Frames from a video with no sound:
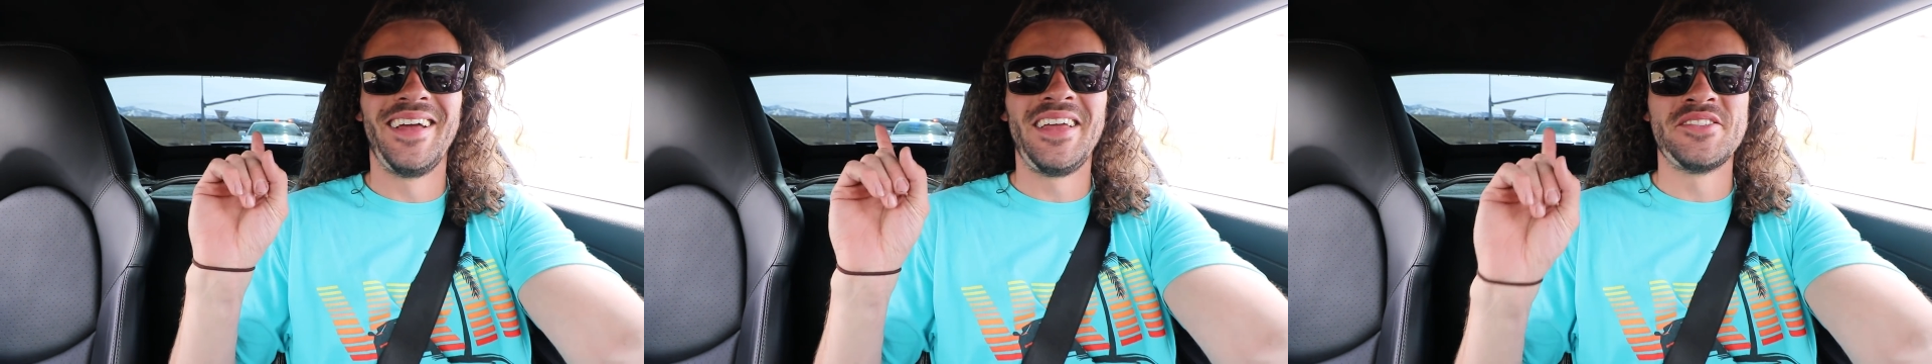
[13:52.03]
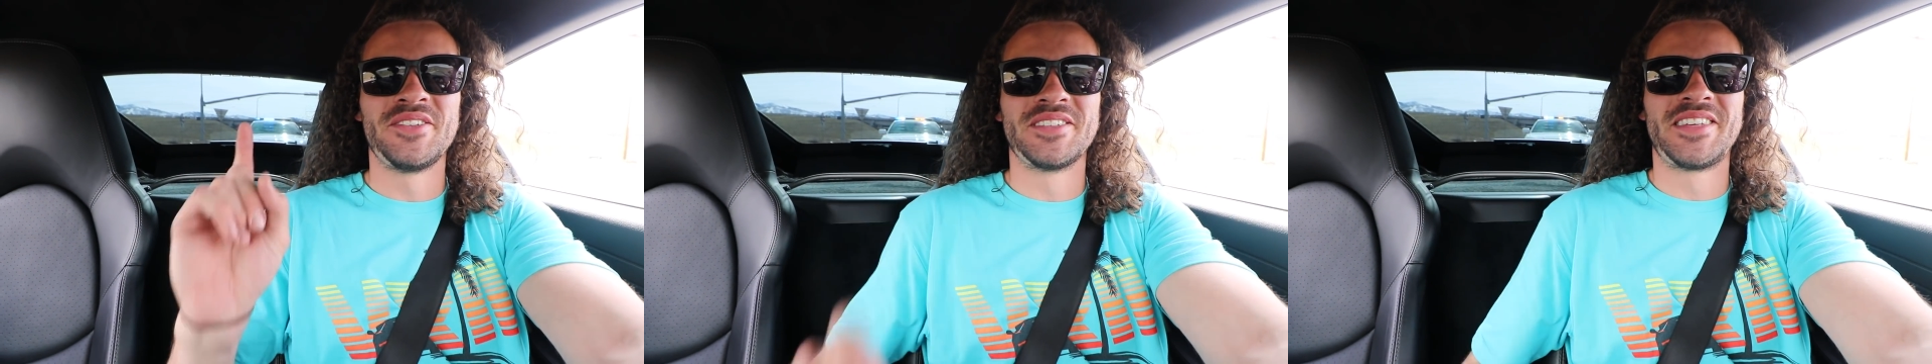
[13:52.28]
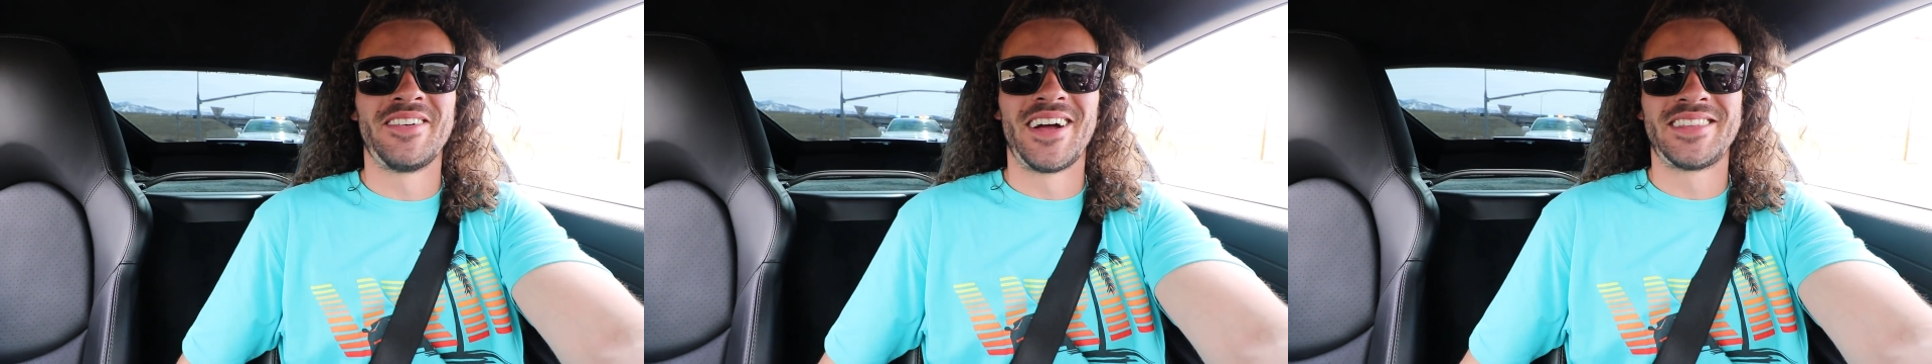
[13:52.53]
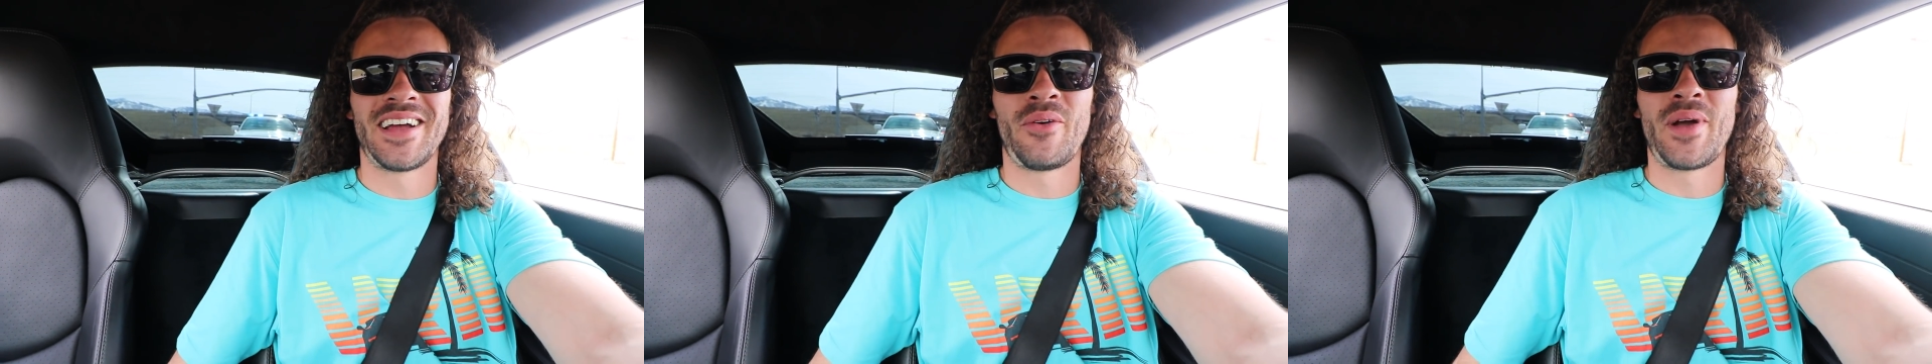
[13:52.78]
As you can see
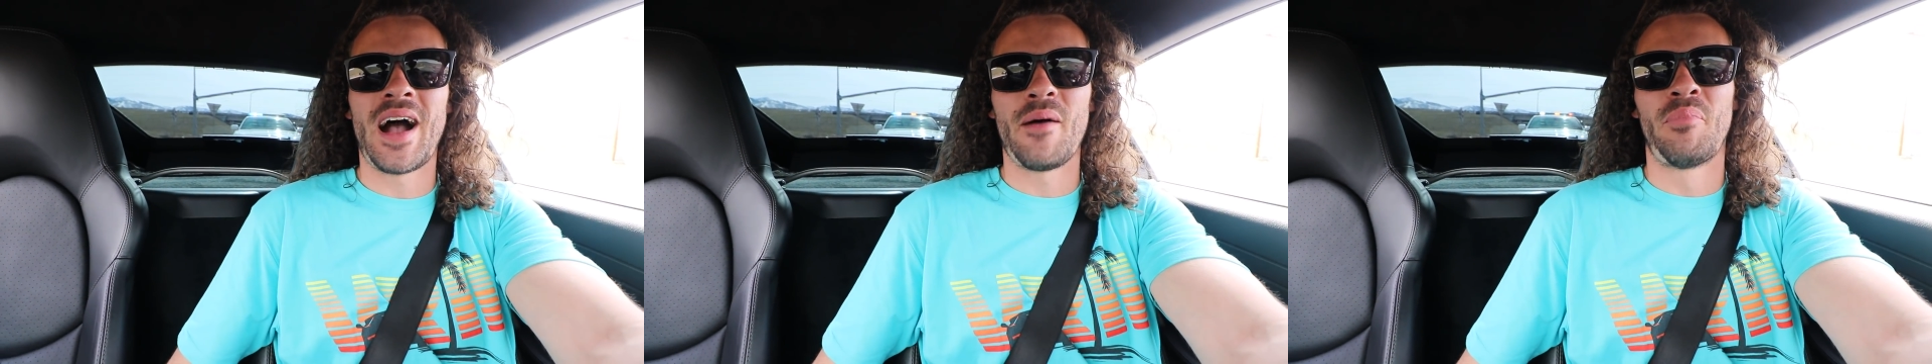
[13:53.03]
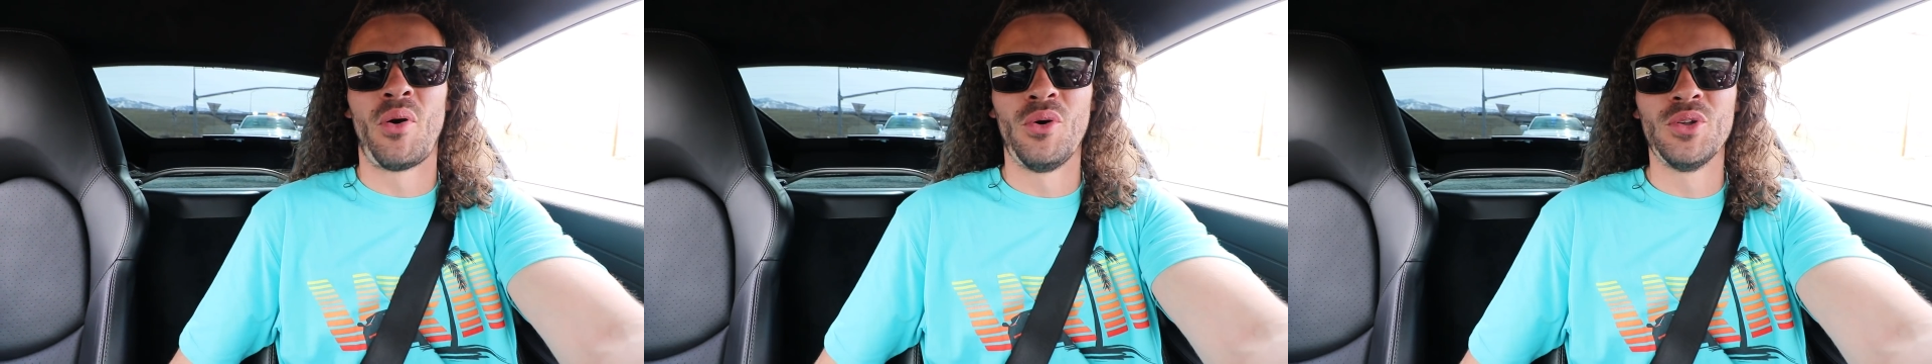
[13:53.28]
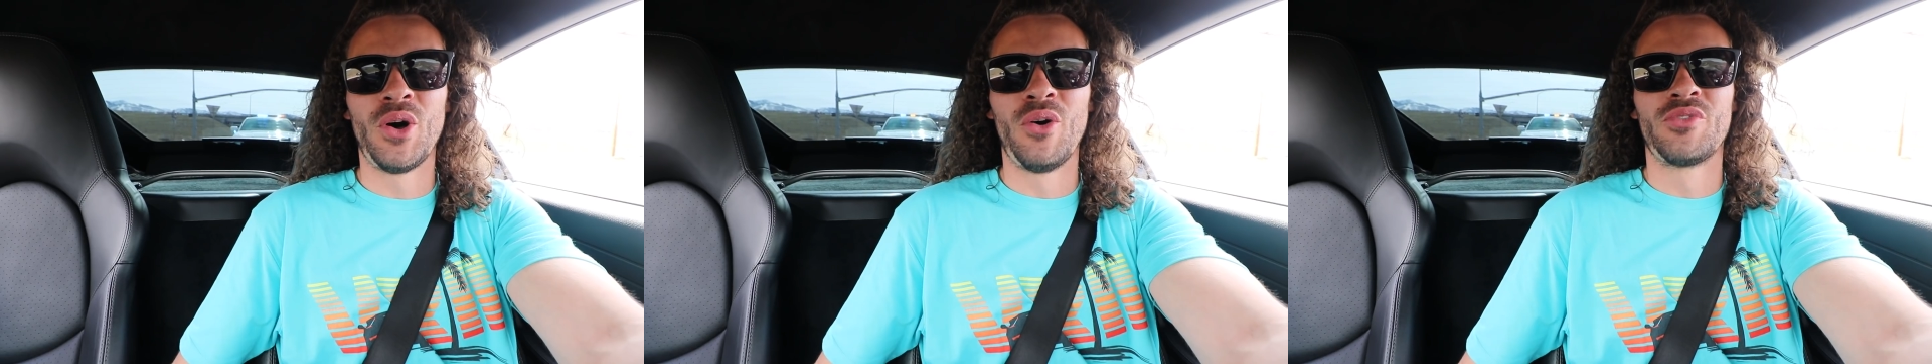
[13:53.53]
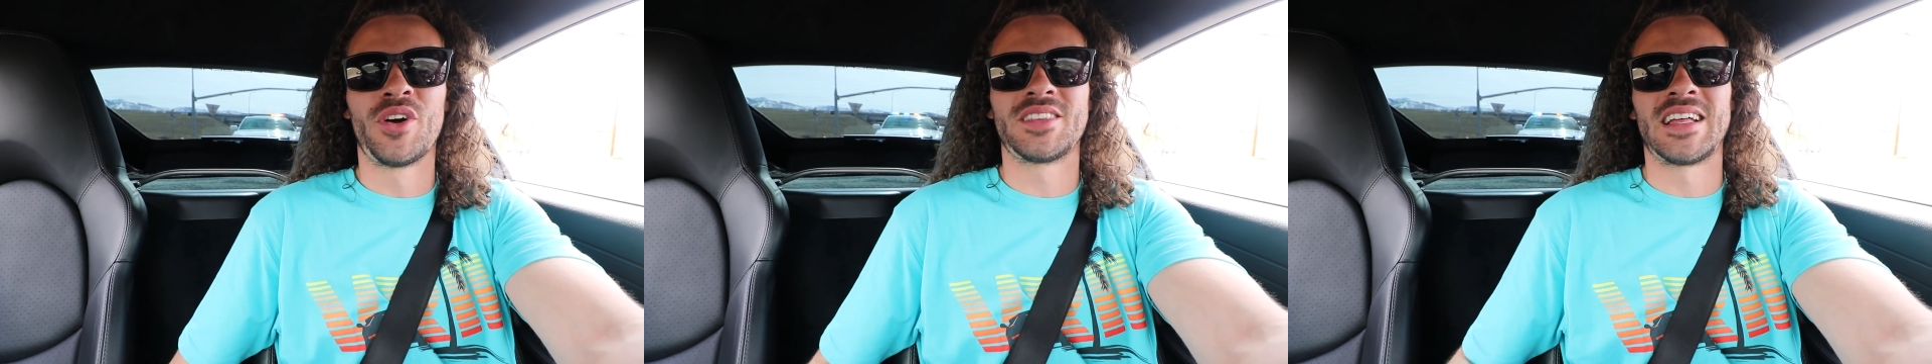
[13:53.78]
right there, we got pulled
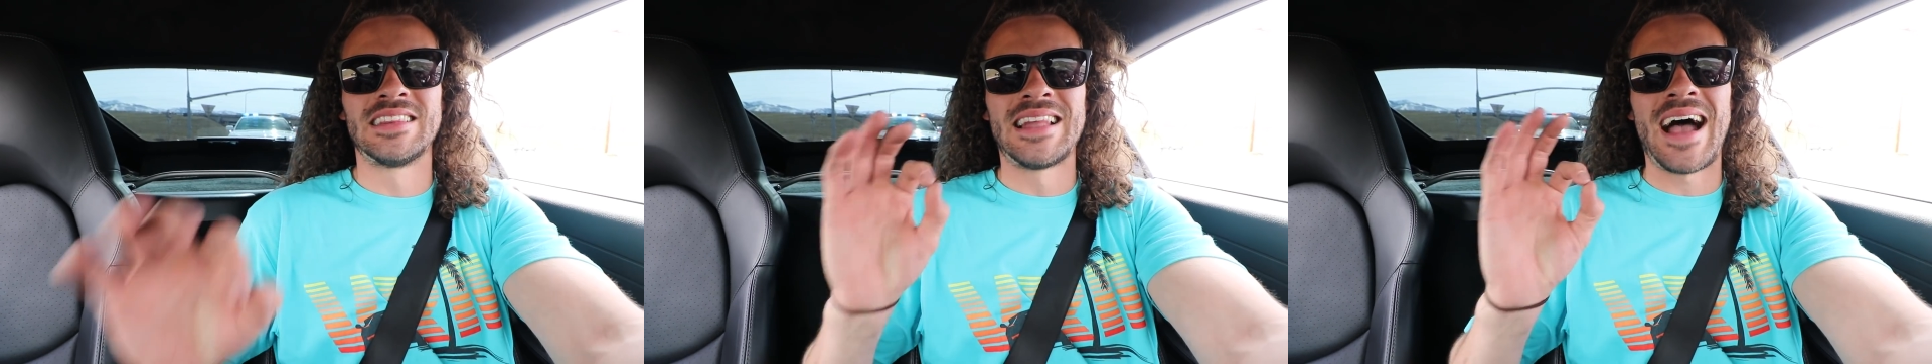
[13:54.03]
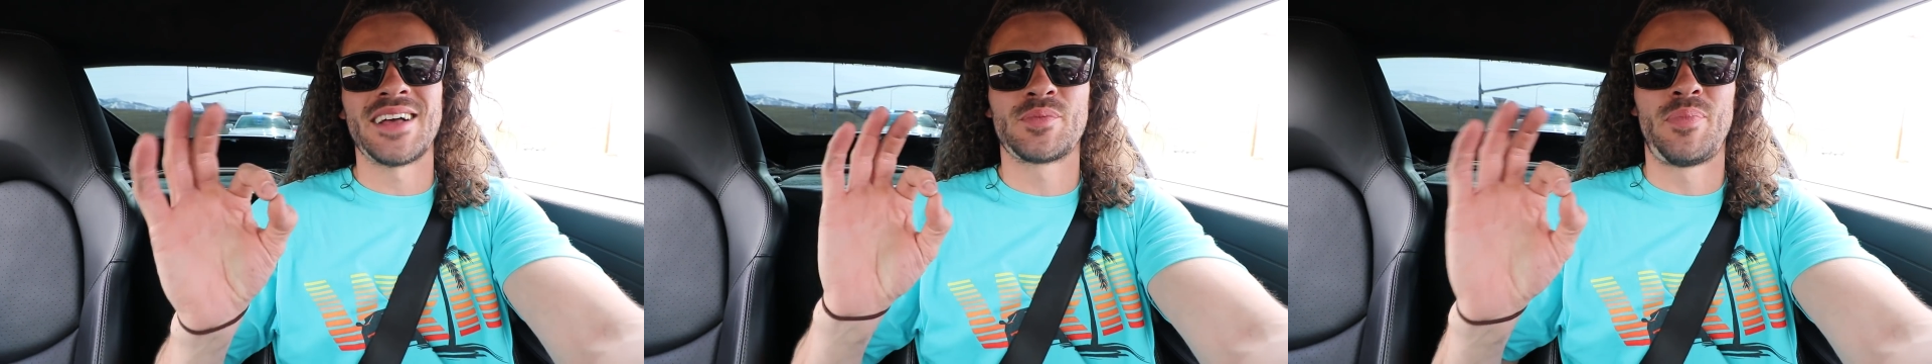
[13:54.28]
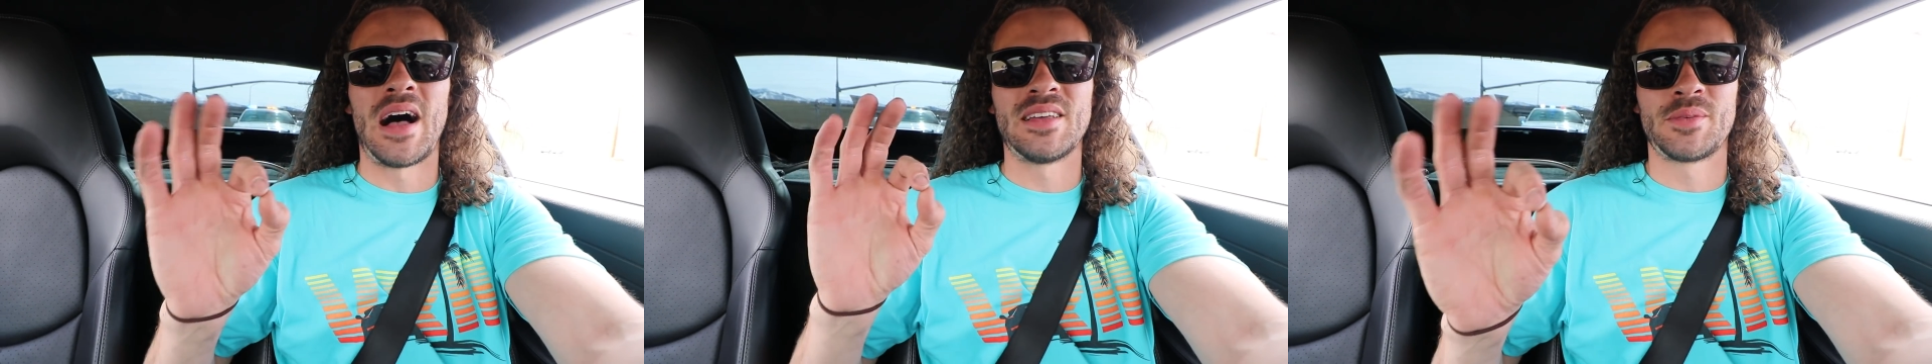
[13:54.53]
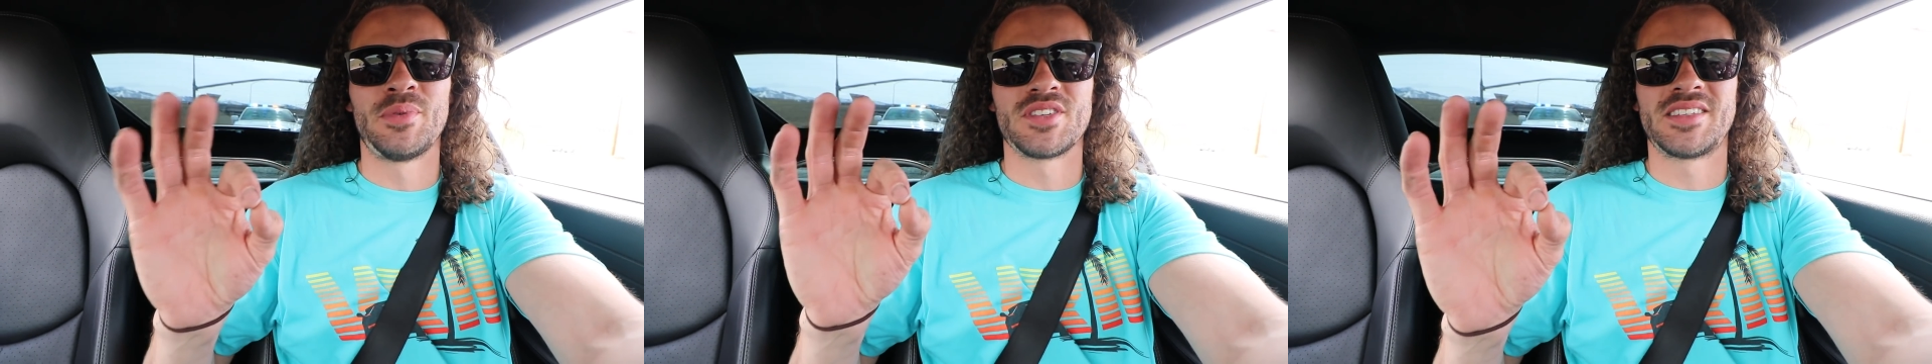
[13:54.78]
over at the last
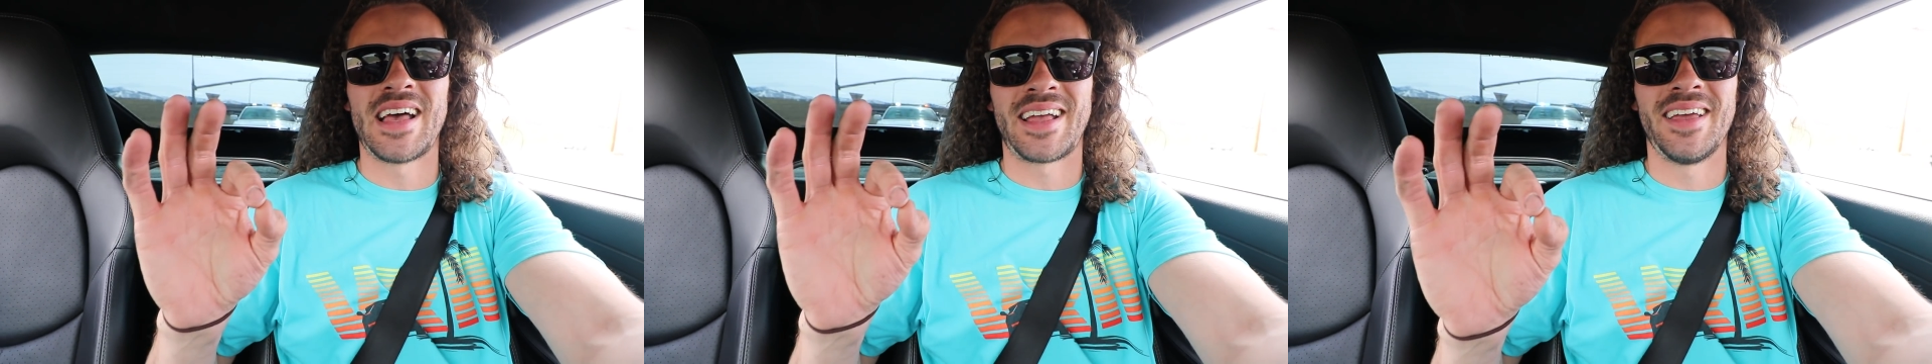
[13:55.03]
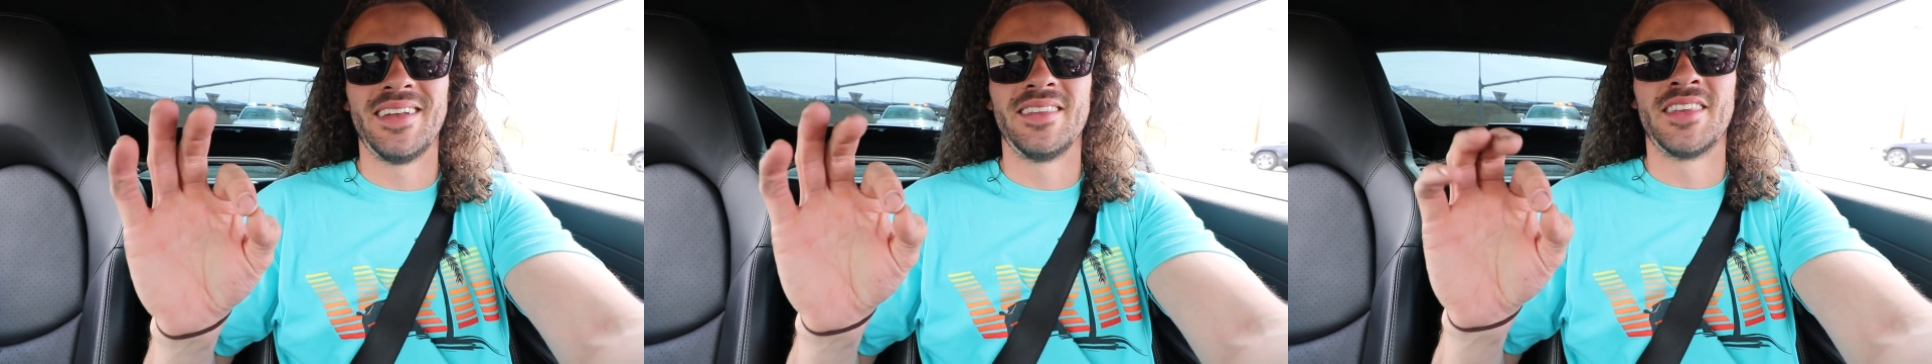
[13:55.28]
possible second.